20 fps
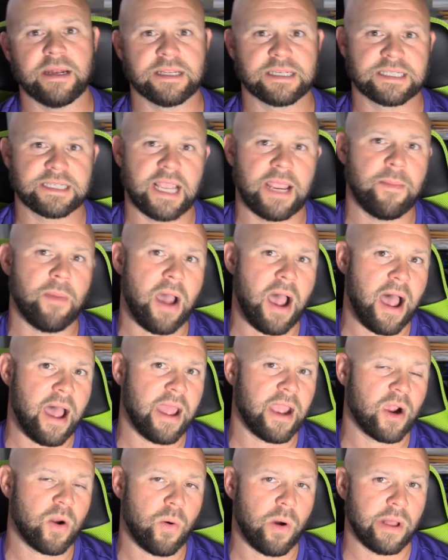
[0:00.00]
the same
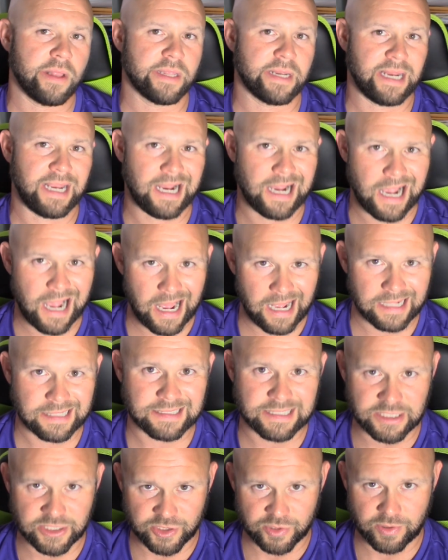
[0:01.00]
high quality
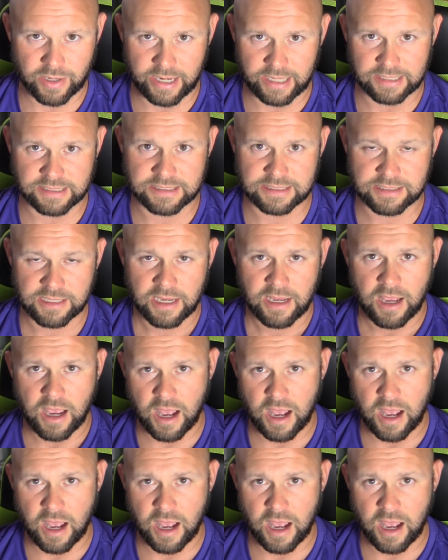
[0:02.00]
concentrates